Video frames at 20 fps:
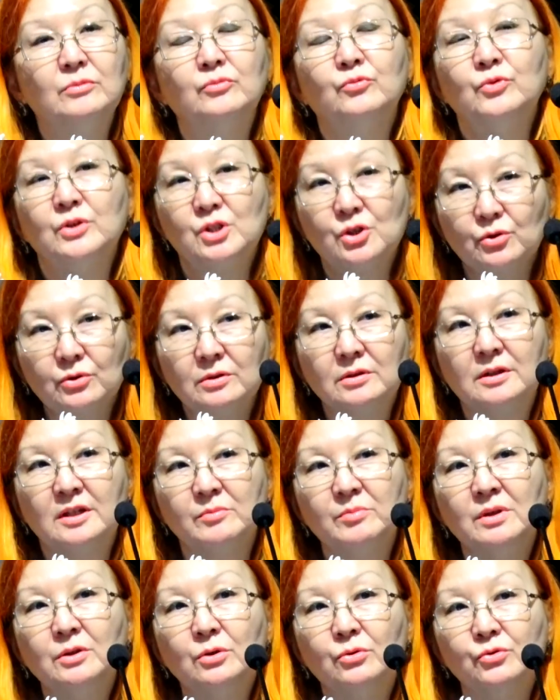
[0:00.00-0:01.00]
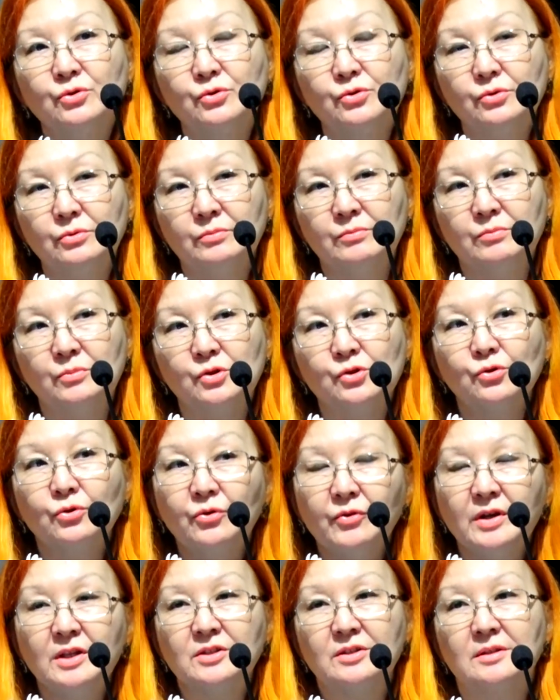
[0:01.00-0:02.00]
which had been known to
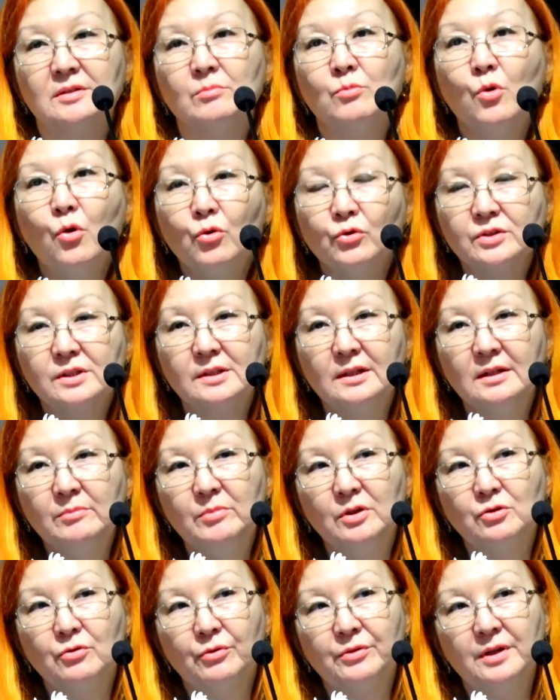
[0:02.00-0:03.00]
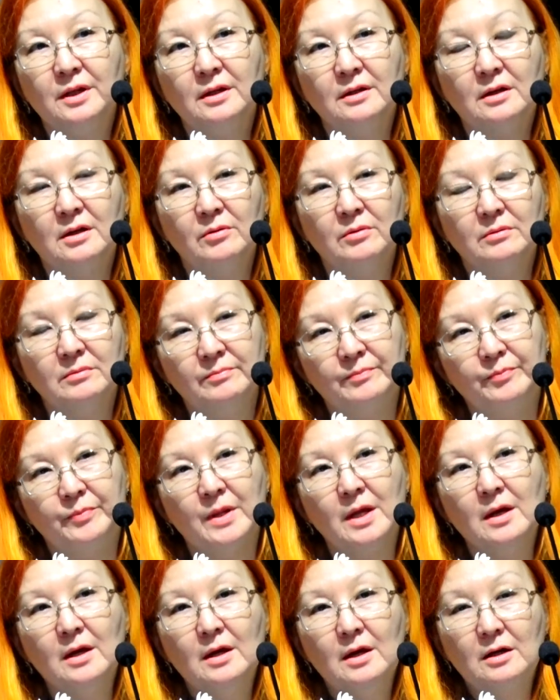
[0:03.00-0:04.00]
Greeks mostly because they
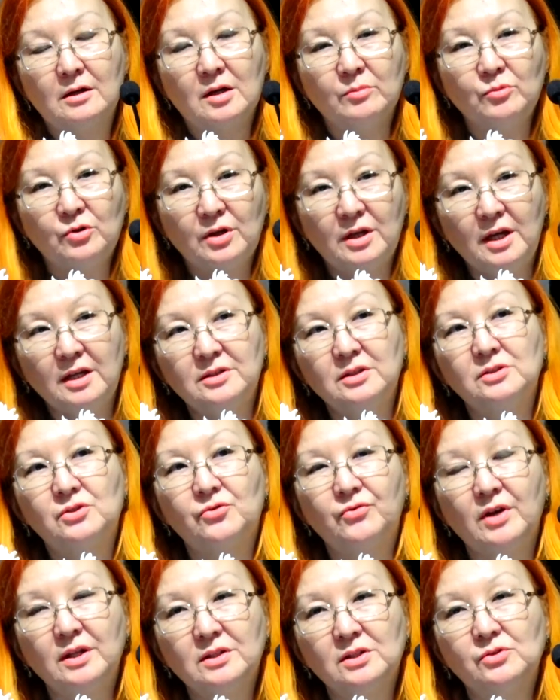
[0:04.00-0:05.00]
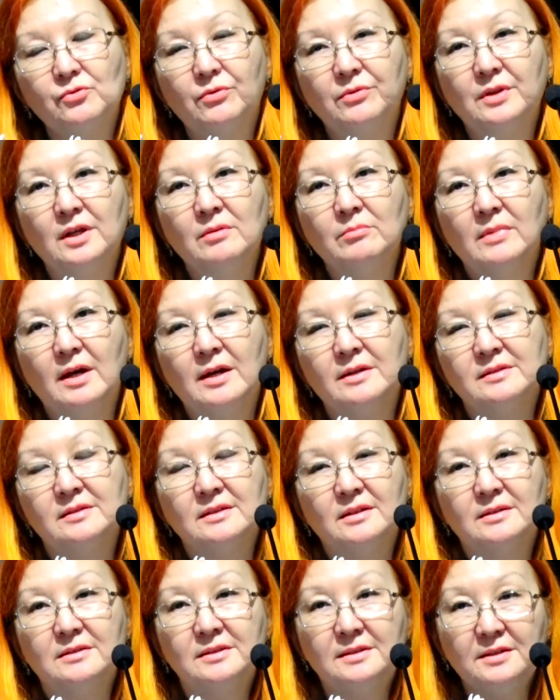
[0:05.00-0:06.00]
communicated, traded with them as
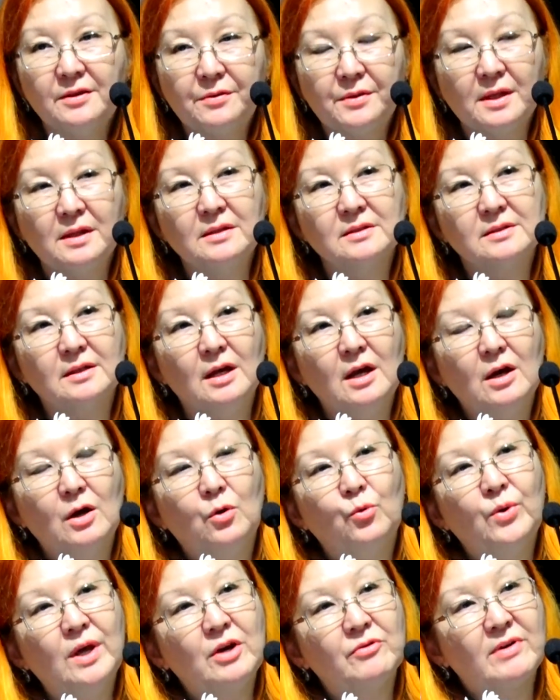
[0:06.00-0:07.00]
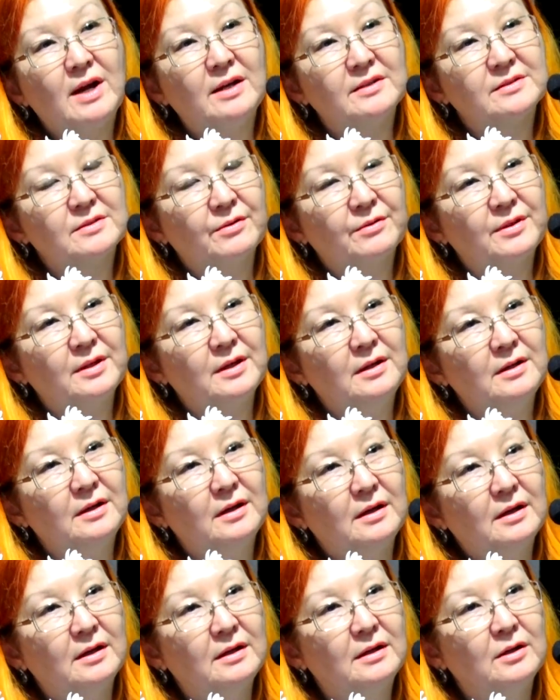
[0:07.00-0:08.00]
the Scythians, whereas
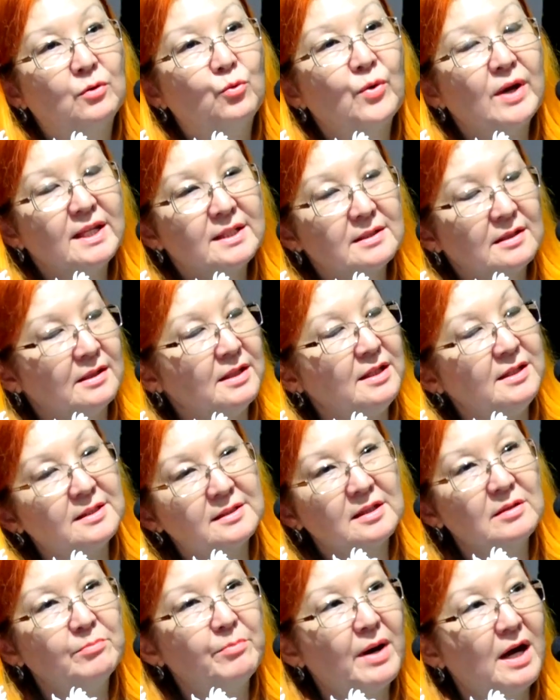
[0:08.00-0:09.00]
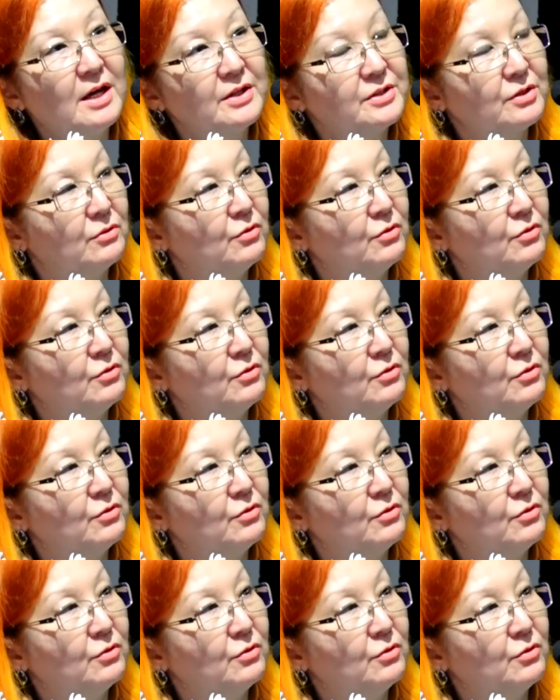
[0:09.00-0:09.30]
the eastern part